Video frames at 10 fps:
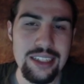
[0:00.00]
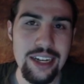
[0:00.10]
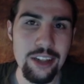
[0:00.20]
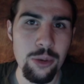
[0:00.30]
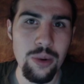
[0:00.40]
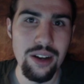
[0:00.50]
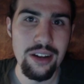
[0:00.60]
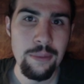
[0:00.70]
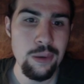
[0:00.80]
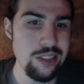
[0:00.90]
The other one
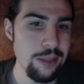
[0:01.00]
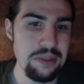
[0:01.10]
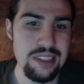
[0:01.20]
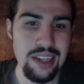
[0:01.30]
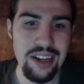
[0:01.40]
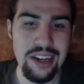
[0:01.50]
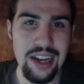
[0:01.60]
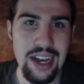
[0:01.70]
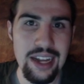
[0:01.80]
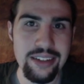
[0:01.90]
puts up Sun
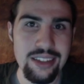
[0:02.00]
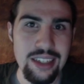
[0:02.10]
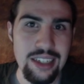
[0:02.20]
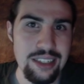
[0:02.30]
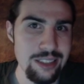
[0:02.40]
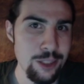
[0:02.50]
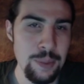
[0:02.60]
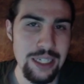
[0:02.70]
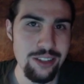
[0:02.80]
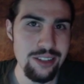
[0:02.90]
and is a
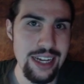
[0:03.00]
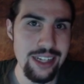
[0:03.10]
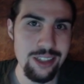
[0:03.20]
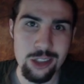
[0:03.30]
special attacker.